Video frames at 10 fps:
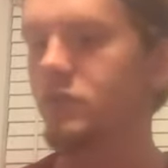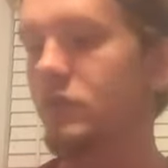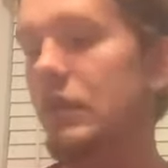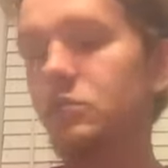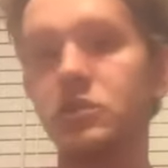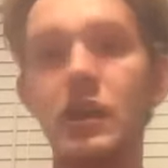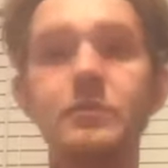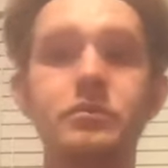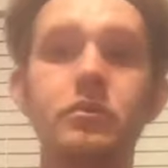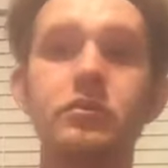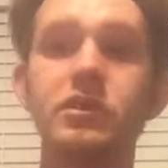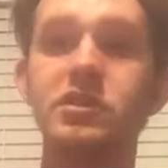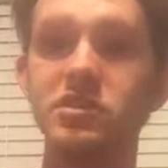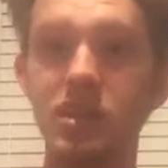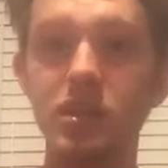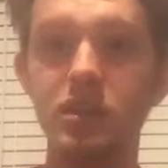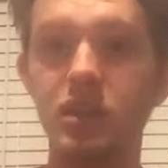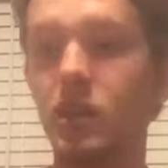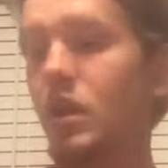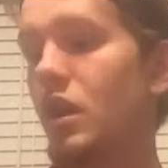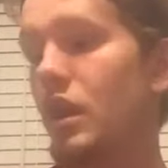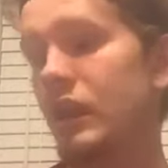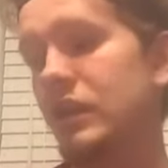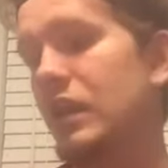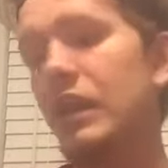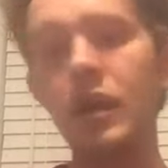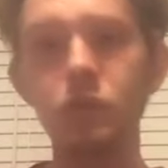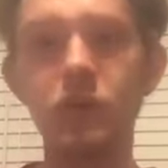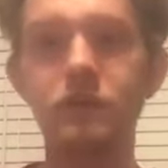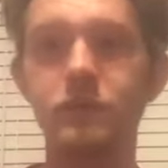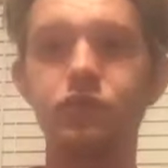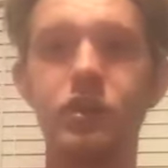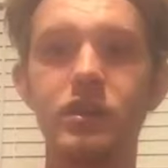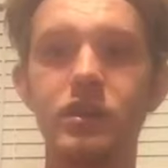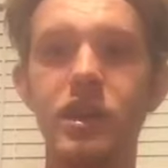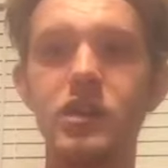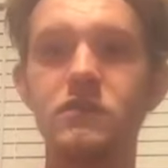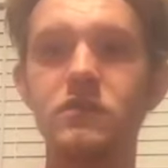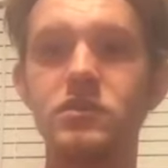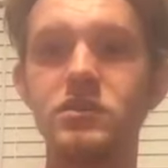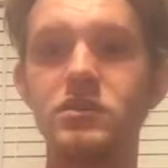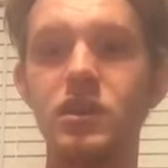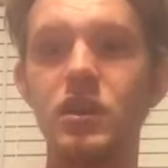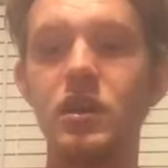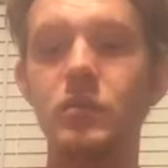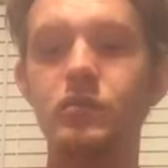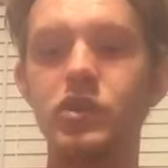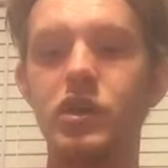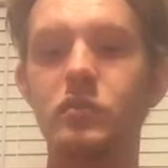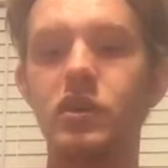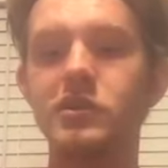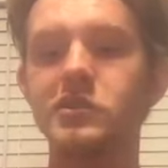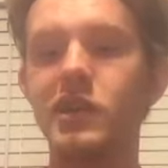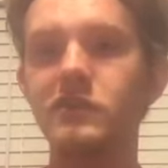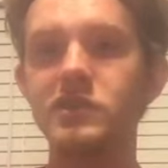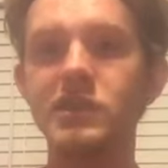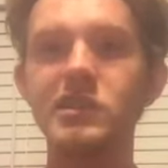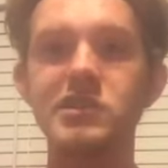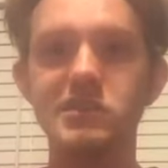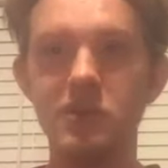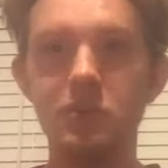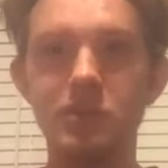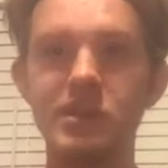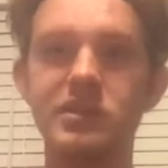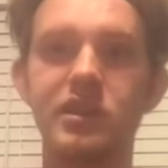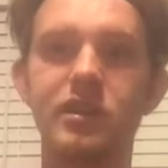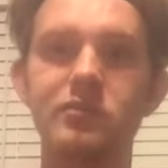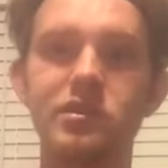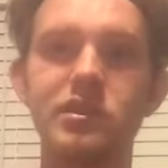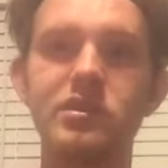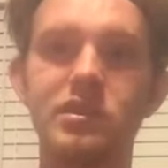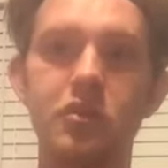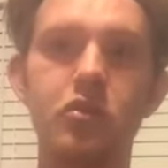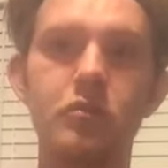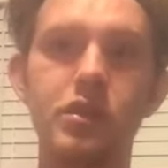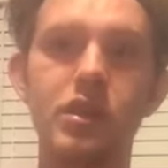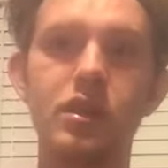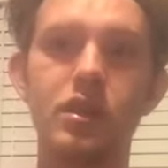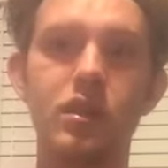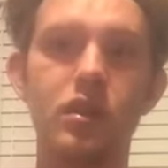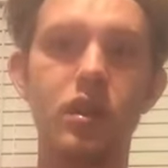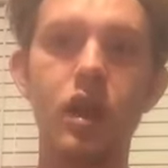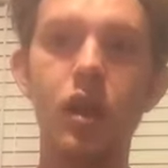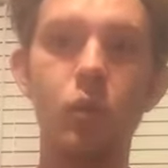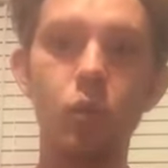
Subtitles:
So that was absolutely sick. I cannot wait for Brian Cage versus John Moxley. I've said this so many times. It's going to be a